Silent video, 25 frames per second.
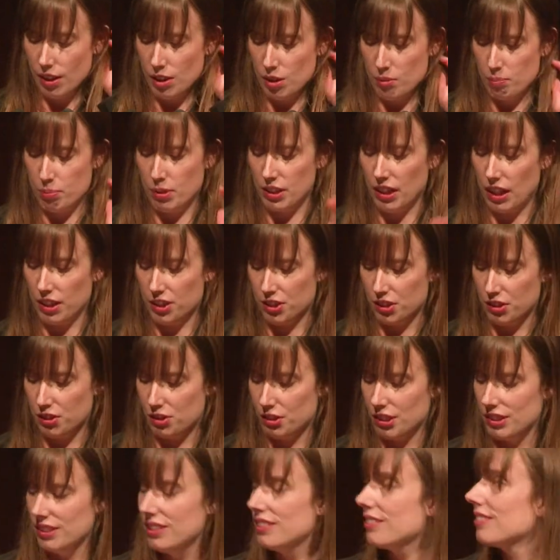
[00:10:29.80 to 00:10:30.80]
Production
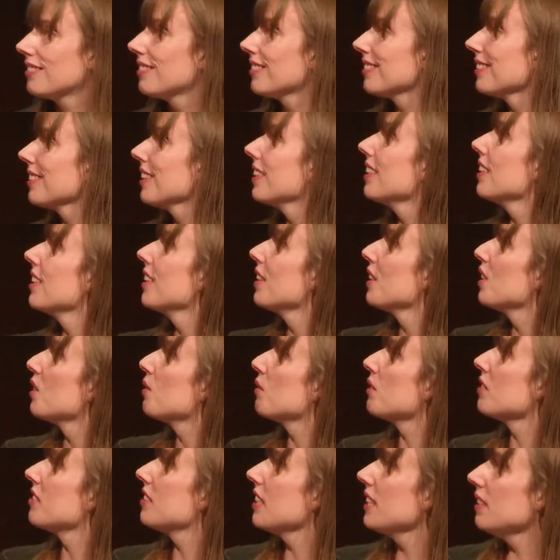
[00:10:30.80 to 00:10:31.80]
drillers
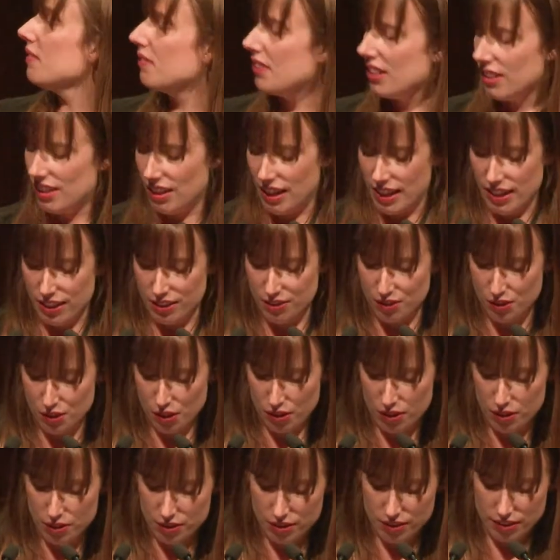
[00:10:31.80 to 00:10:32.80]
receive the highest
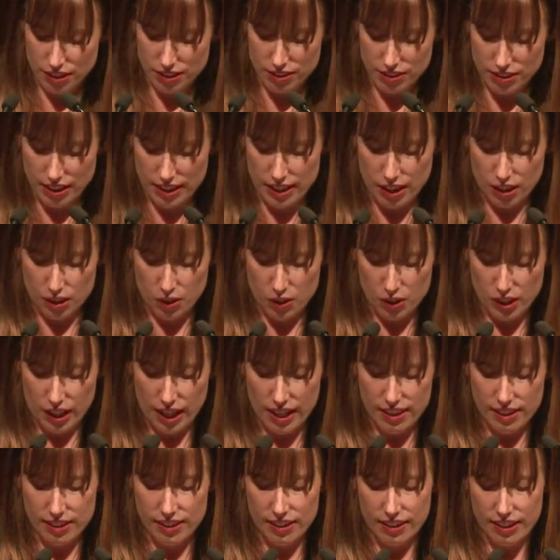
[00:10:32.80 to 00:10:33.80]
dose as they are
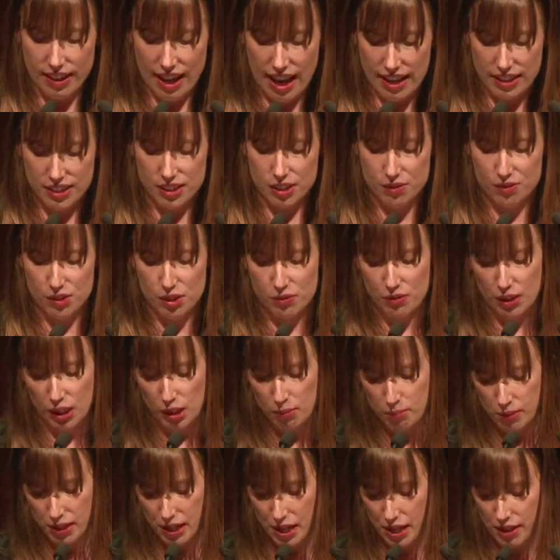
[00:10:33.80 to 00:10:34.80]
located in the active
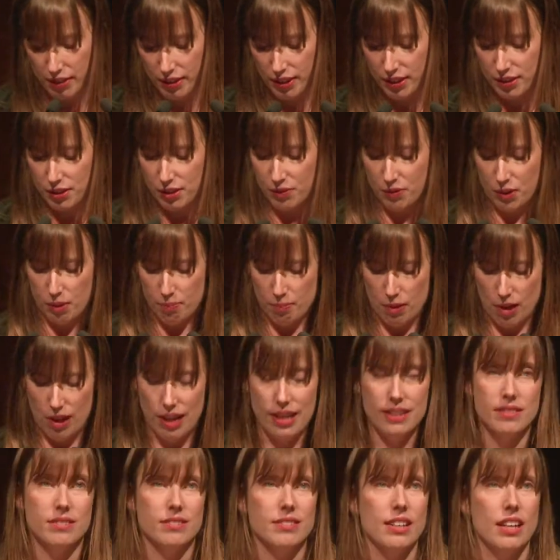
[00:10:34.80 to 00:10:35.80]
development areas of the
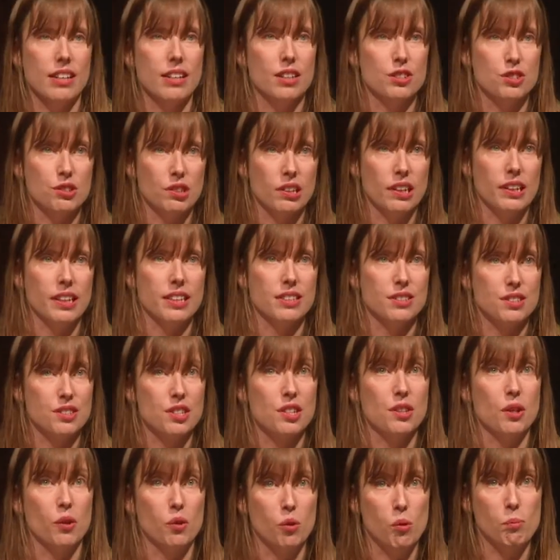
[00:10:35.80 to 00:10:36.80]
mine and are drilling into
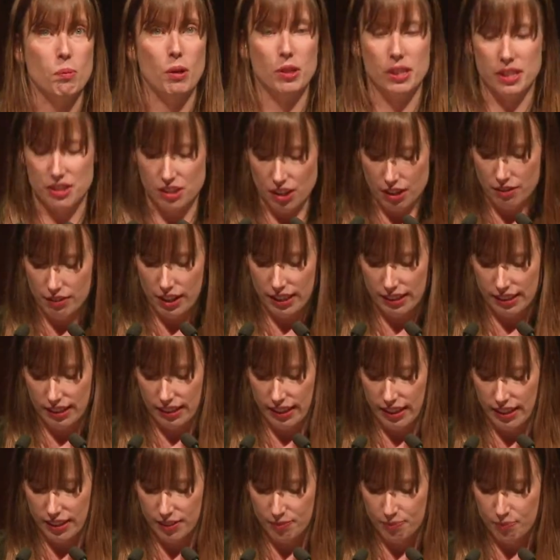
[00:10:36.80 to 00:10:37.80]
the ore body
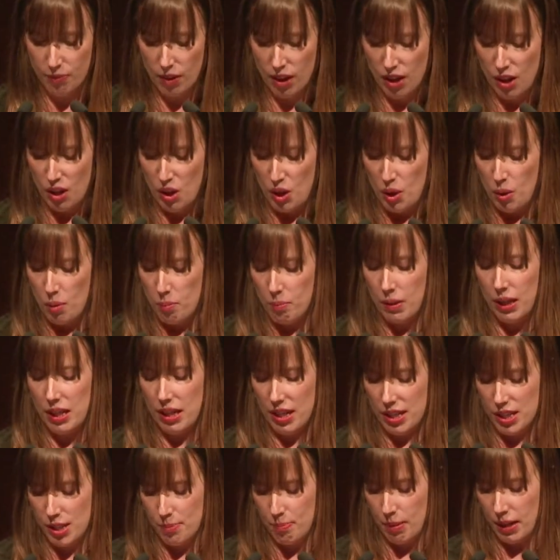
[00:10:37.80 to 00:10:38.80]
directly.
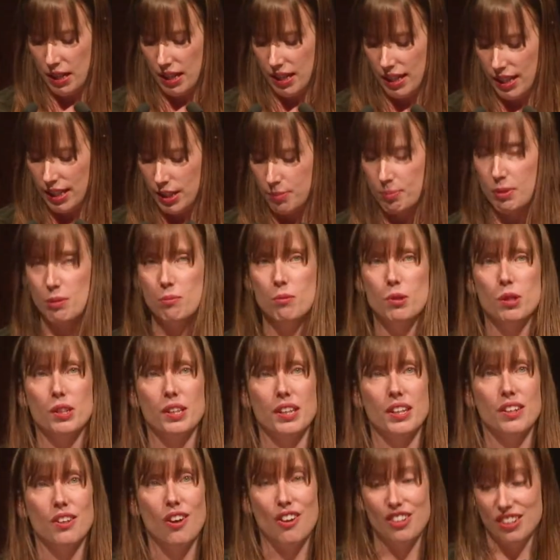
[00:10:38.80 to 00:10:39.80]
BHP has been
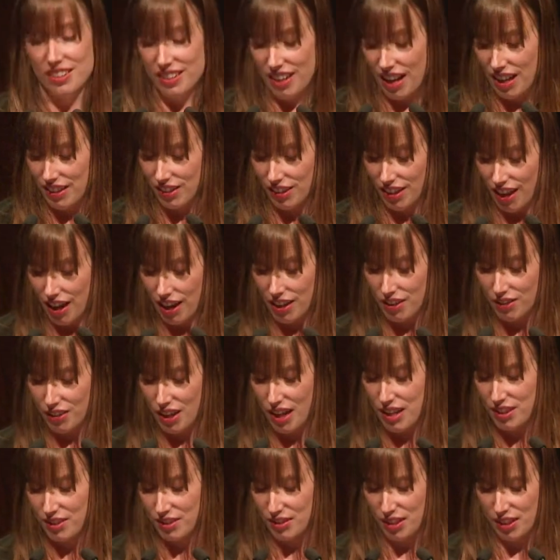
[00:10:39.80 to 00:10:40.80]
working on an ALARA
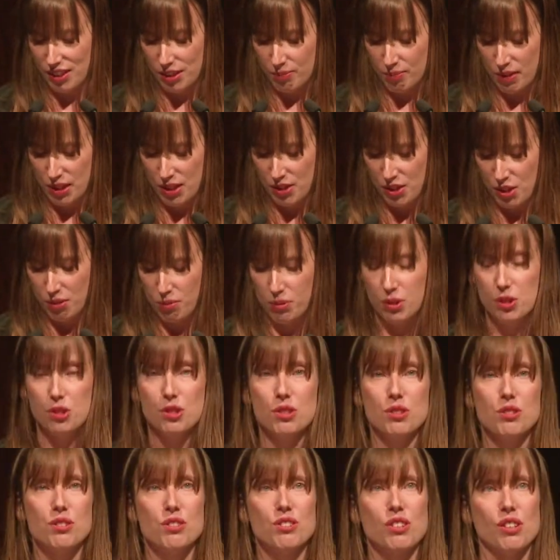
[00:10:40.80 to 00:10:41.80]
assessment to
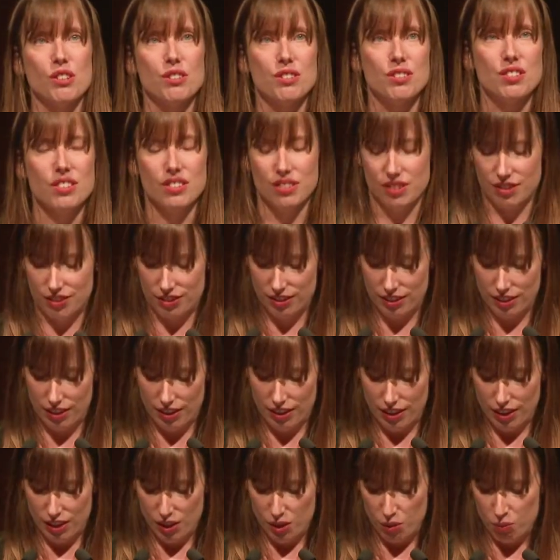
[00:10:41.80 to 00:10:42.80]
reduce doses,
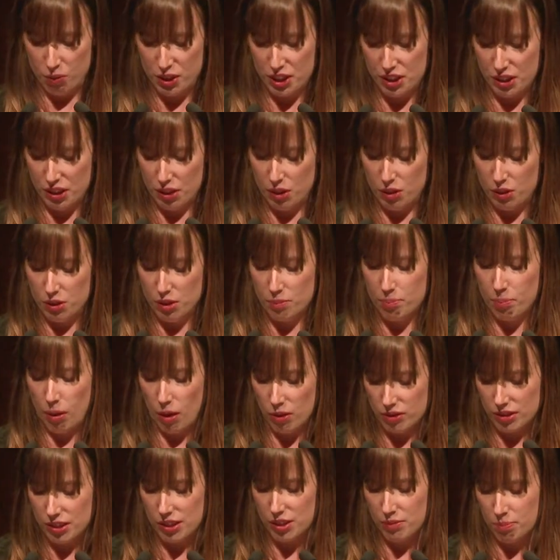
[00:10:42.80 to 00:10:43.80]
which include
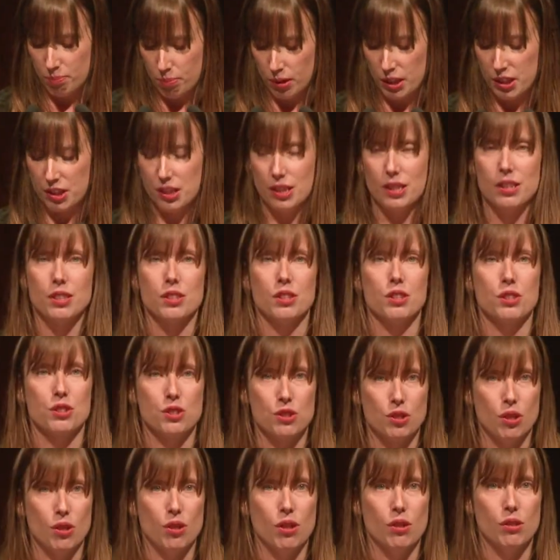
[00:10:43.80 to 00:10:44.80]
positive pressure
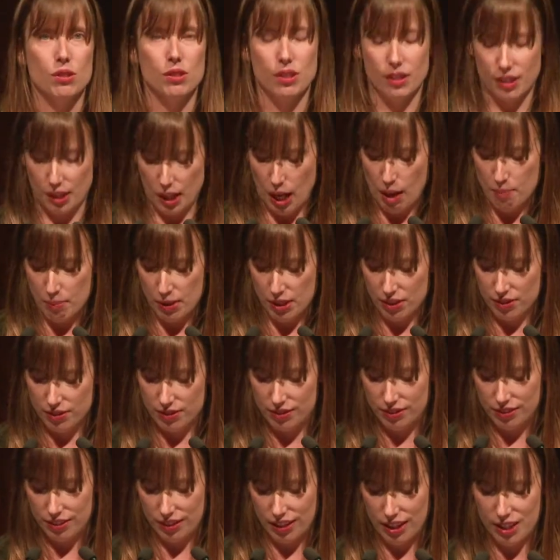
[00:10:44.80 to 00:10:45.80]
control
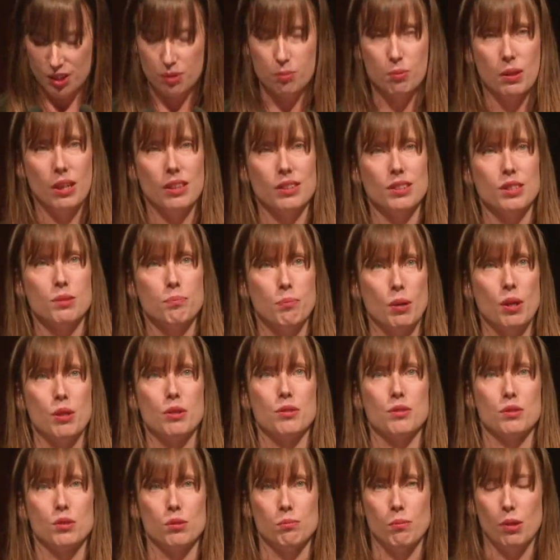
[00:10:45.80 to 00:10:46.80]
cabins as well as
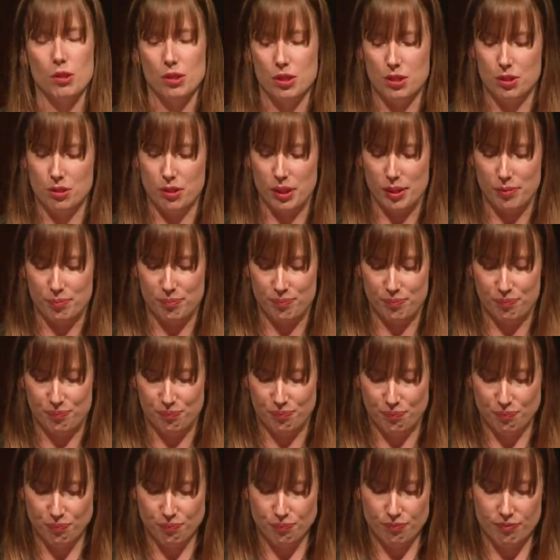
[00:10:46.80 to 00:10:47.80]
personal monitoring.
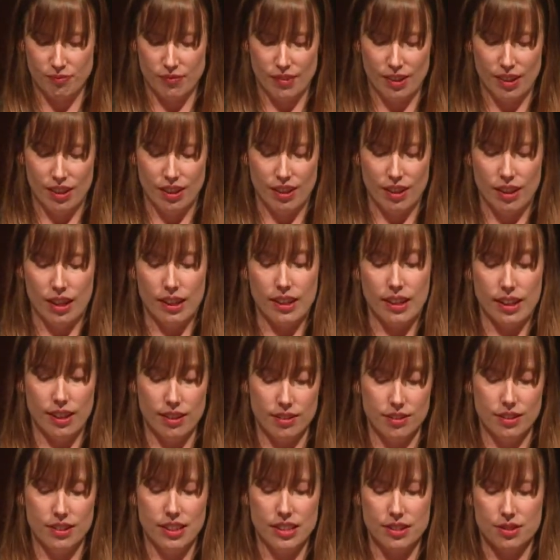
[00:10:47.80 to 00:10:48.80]

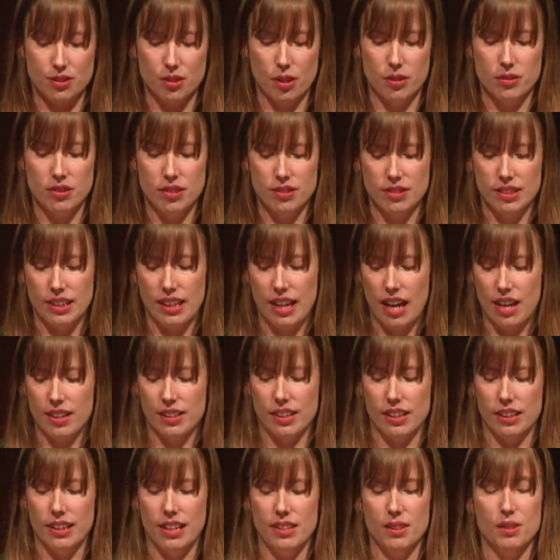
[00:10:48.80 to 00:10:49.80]
Again, these doses are
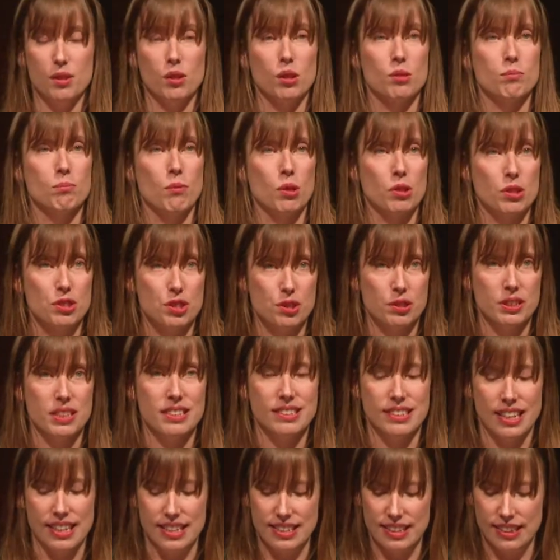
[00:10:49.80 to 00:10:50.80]
calculated on monitoring
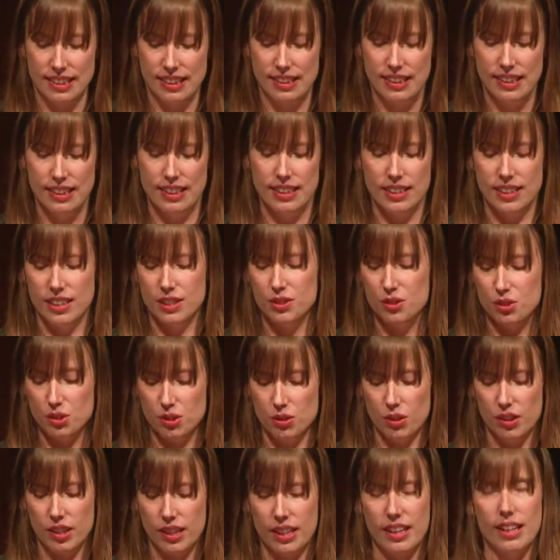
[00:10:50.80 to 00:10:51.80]
data and do
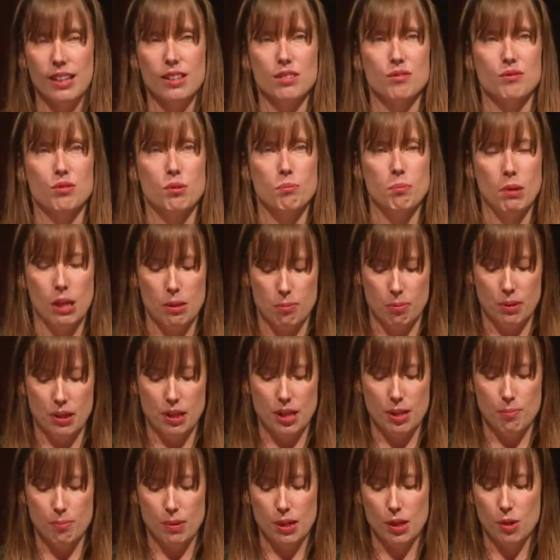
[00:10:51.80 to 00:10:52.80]
not account for
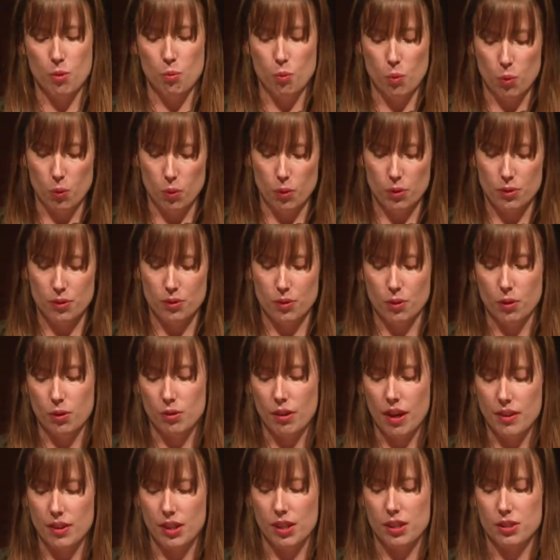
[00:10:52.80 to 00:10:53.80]
PPE being worn or
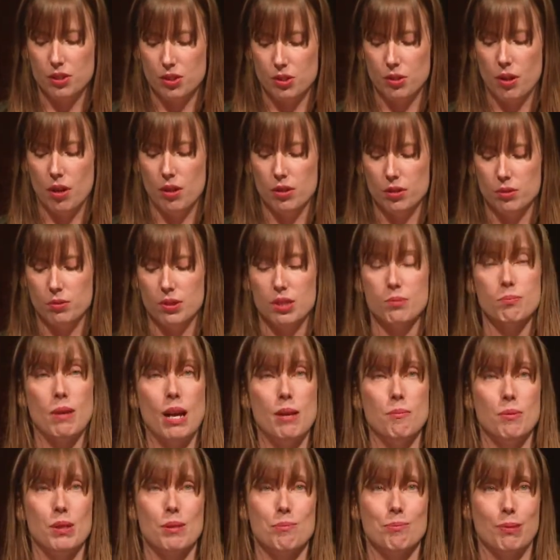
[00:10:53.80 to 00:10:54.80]
other controls which may
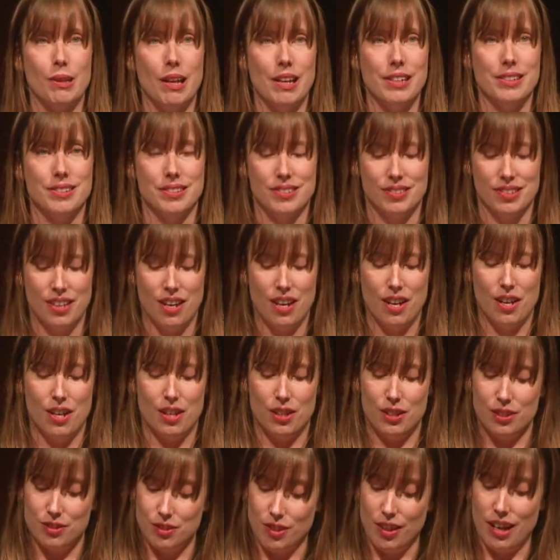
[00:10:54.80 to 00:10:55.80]
be in place,
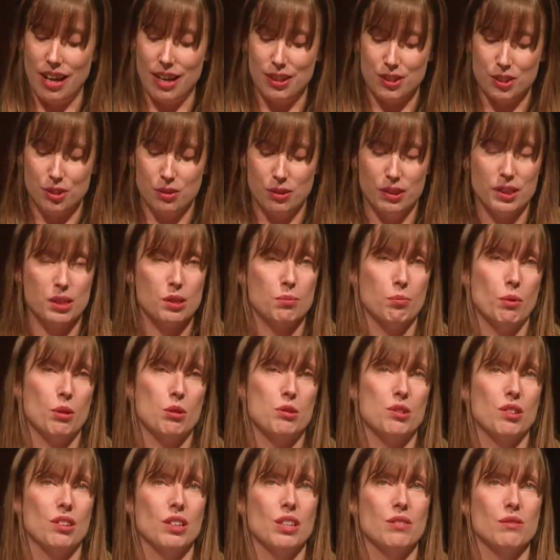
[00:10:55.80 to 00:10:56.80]
so actual
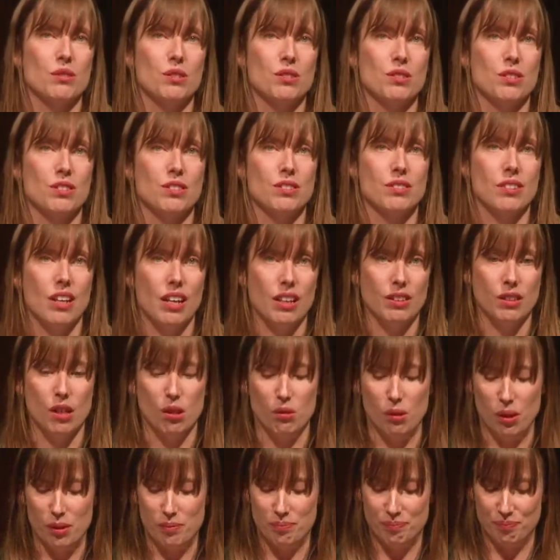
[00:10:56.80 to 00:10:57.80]
exposure levels are
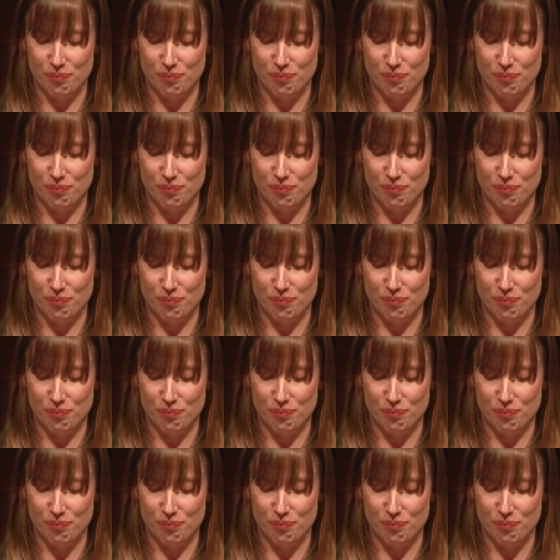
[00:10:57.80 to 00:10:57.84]
lower.